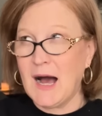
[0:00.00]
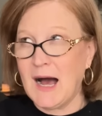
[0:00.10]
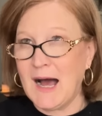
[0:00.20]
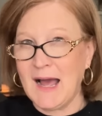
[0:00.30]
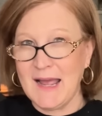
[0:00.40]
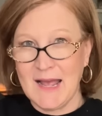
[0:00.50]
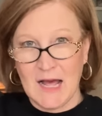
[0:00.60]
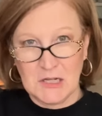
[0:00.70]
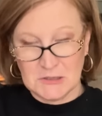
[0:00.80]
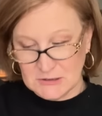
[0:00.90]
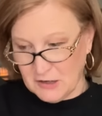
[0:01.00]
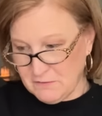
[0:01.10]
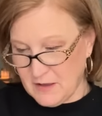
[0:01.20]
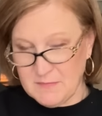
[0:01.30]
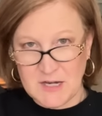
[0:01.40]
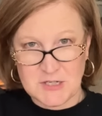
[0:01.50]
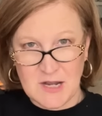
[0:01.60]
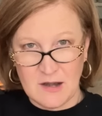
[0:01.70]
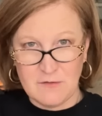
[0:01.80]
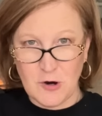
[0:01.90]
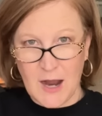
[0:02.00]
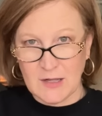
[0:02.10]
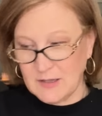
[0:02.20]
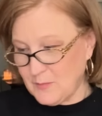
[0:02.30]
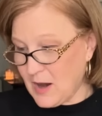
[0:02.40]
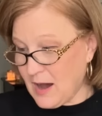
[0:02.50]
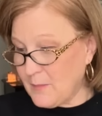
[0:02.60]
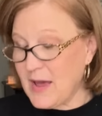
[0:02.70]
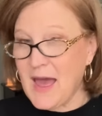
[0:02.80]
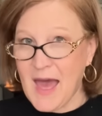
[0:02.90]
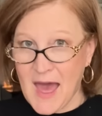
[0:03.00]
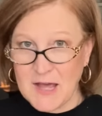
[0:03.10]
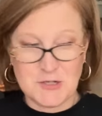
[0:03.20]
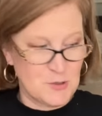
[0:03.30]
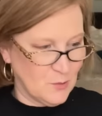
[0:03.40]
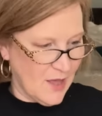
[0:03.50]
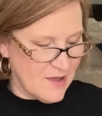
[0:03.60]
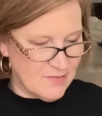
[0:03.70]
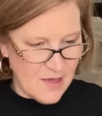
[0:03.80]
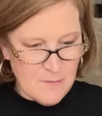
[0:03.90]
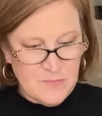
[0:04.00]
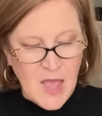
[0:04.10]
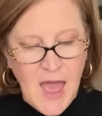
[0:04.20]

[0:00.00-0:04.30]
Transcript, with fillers: I love them. They just kind of crackle and pop as you light them.